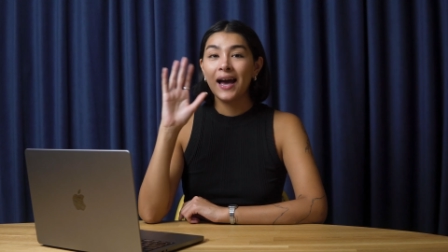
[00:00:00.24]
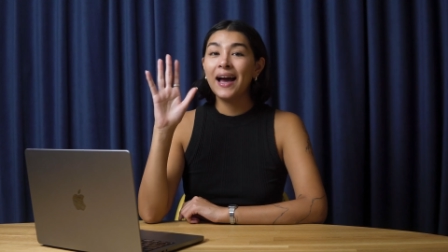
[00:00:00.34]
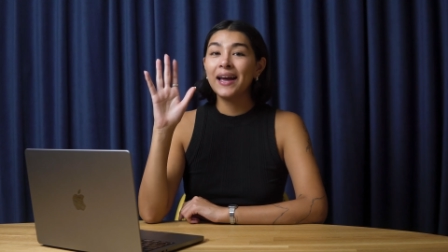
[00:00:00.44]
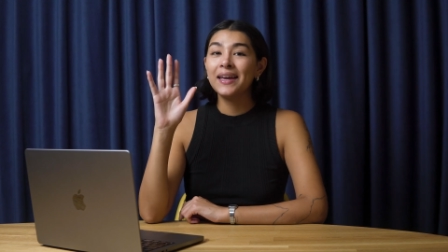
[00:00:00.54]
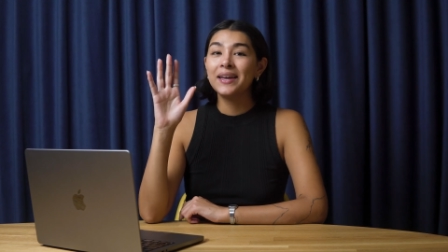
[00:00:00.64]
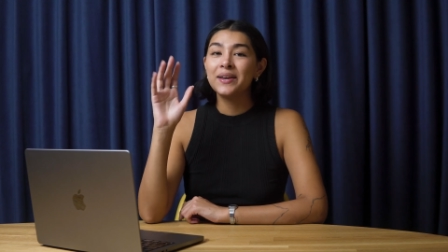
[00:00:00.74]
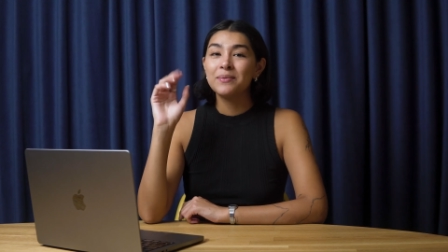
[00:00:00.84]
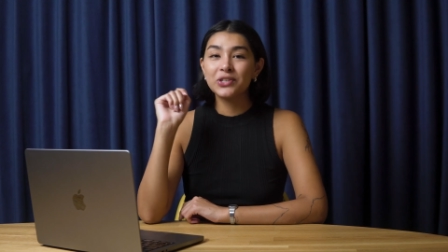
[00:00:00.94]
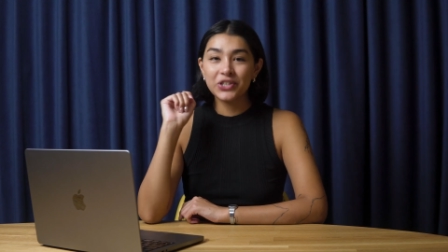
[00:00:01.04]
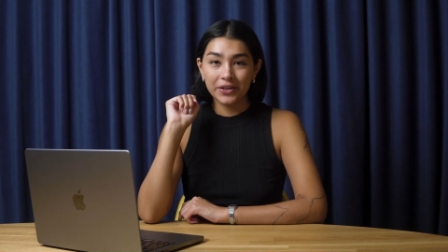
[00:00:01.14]
Hi,
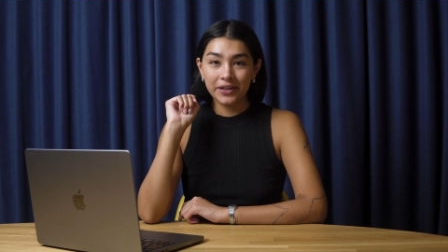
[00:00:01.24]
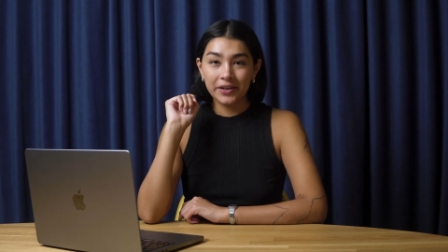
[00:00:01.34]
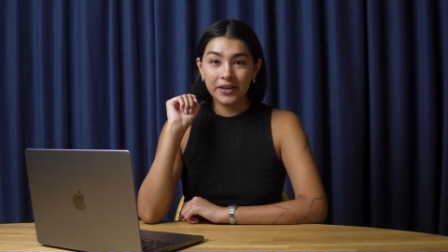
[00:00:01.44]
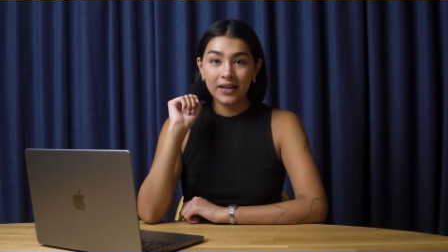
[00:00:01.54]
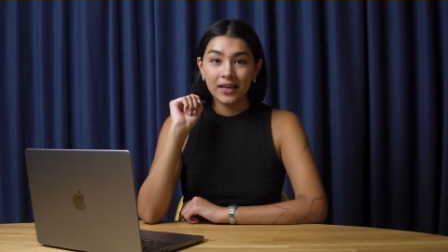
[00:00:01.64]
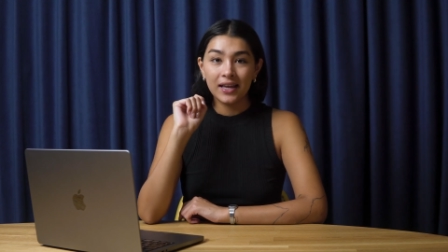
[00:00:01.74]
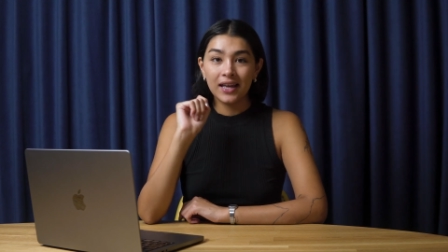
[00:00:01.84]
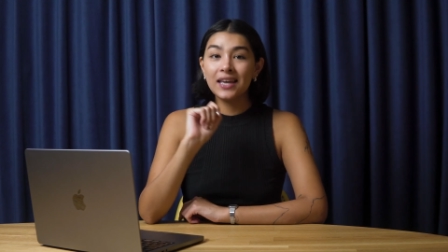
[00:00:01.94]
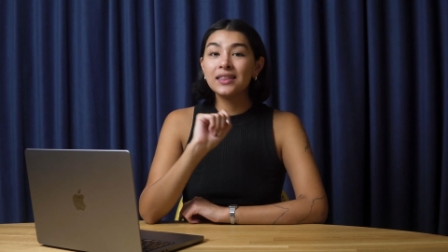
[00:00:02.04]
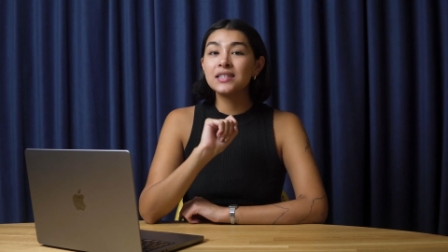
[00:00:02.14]
Michelle here.
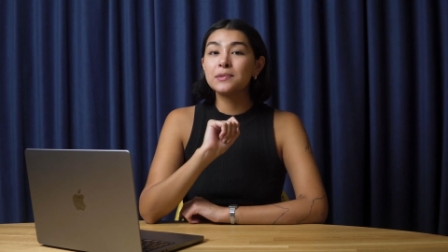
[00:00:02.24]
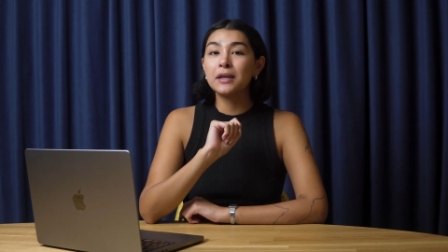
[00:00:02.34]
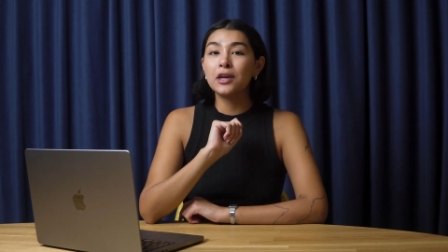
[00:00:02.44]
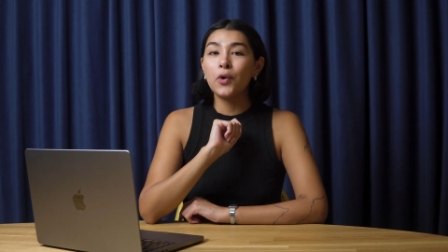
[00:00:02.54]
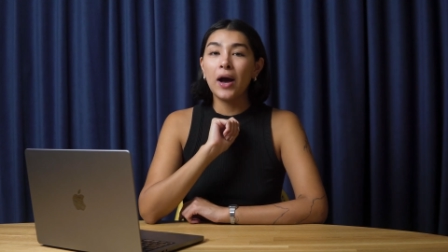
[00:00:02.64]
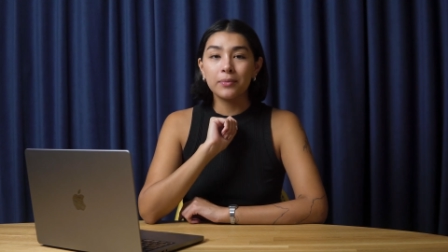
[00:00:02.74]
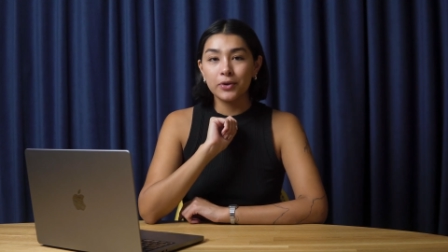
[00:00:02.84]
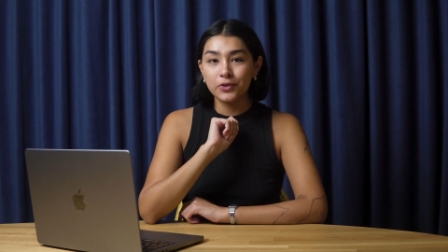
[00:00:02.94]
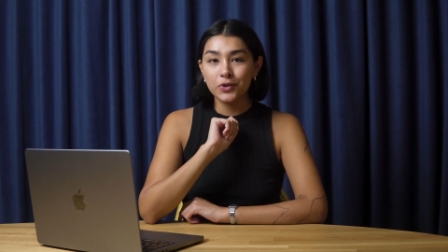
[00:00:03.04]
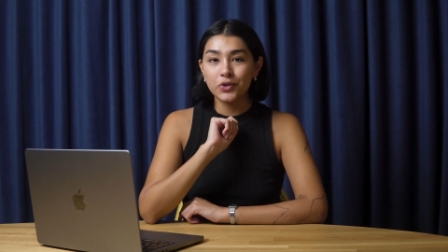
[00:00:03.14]
In this video, I'm
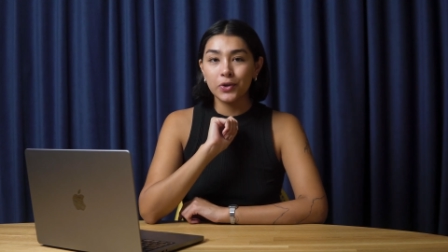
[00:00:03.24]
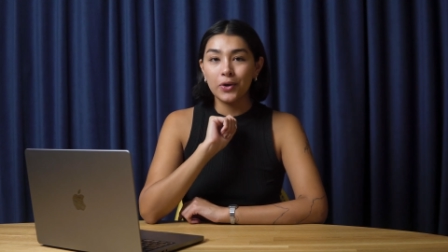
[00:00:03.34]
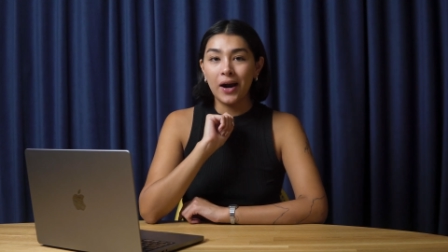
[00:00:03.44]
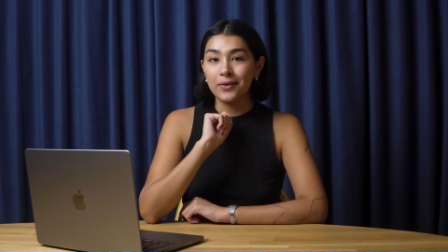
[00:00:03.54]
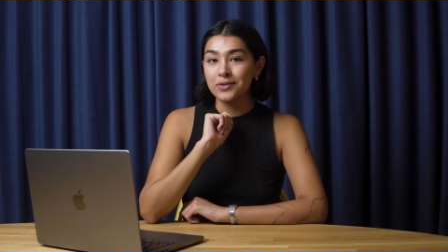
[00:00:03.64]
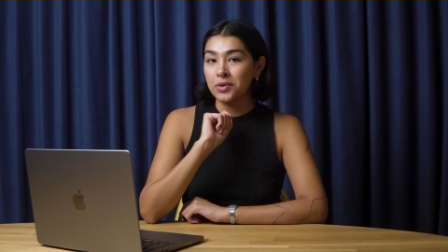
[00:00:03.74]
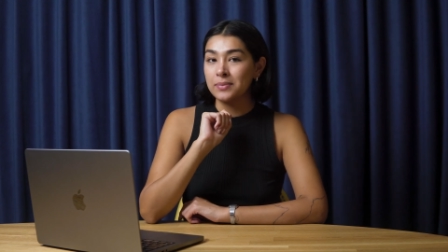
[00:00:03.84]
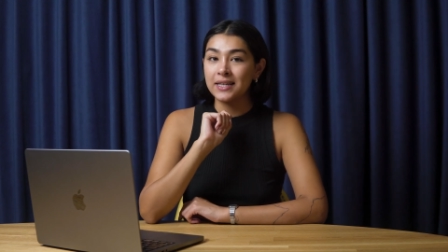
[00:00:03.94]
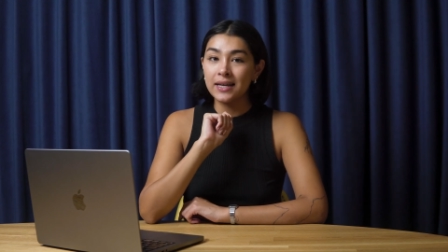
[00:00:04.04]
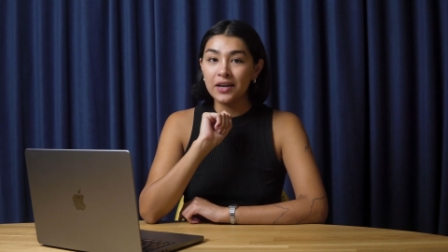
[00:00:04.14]
going to show you how to
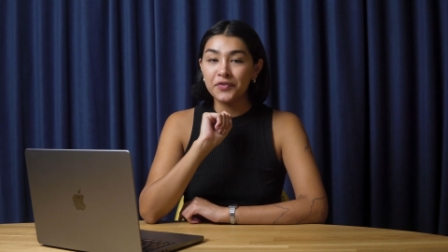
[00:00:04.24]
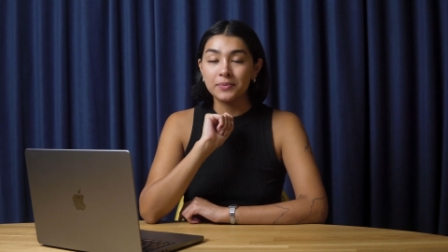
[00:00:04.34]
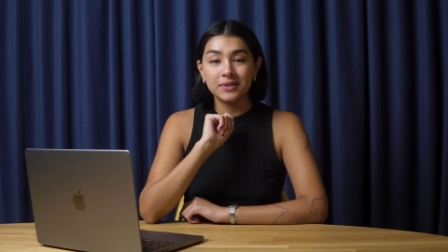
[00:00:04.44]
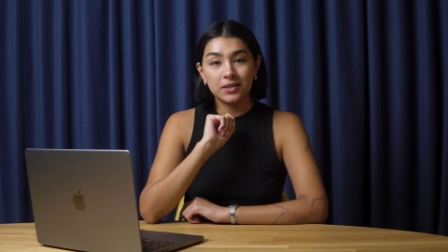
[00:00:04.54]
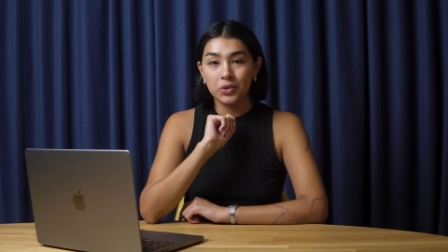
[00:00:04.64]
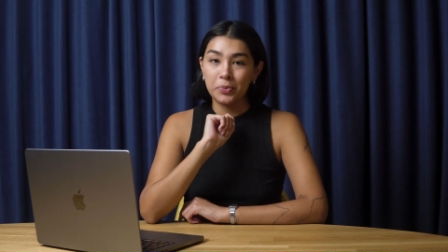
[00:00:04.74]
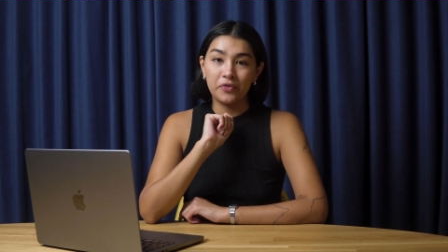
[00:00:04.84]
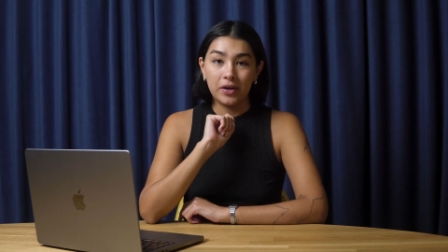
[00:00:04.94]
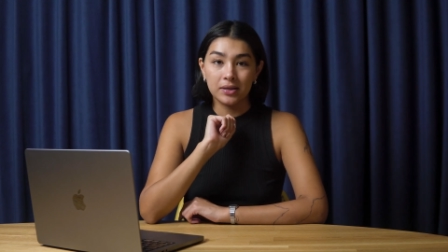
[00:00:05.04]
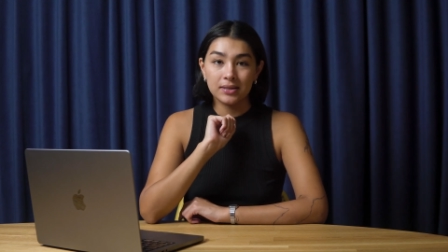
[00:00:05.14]
scrape data from TikTok
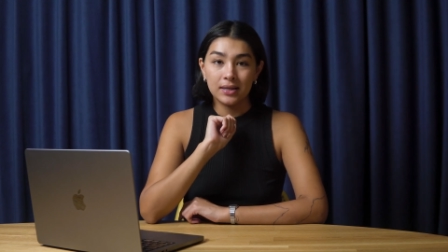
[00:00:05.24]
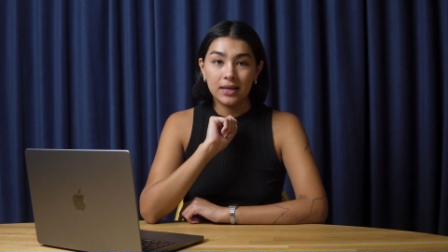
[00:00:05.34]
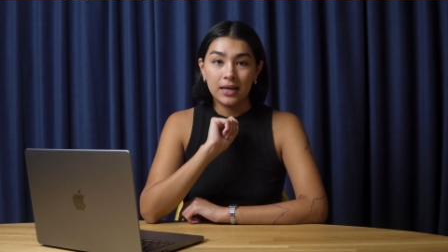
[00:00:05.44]
profiles.